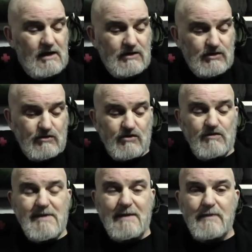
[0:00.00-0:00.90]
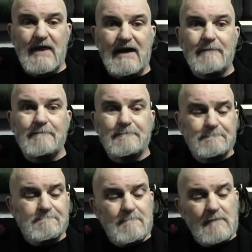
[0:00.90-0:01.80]
So just remember that.
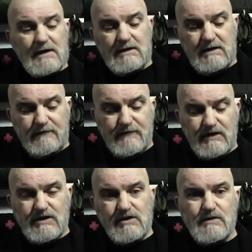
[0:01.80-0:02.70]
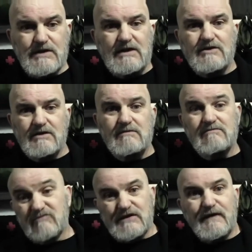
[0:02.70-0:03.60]
If you're going to use it
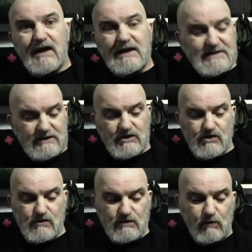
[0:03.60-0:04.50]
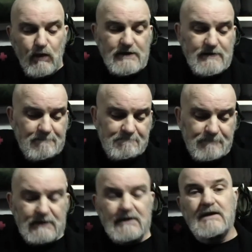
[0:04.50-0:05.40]
just for lighting, just use the 1. If
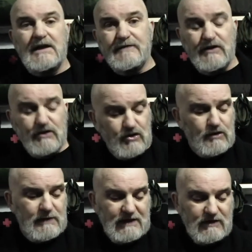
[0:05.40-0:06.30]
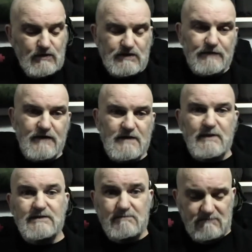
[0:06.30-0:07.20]
you're going to cook with it, use the 3, but
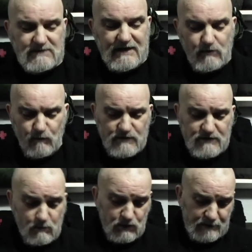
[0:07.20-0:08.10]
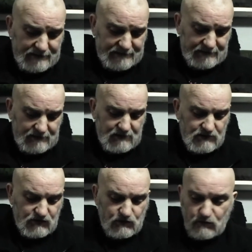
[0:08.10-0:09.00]
get it over and done with quickly,
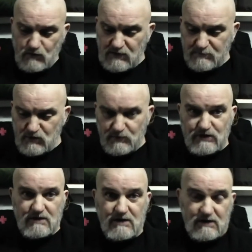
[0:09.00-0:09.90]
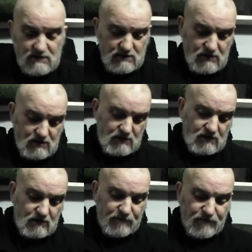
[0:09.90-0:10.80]
so you don't use up too much of
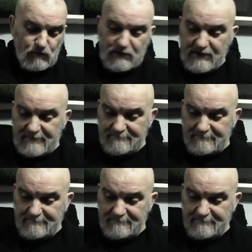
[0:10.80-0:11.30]
the fuel in there.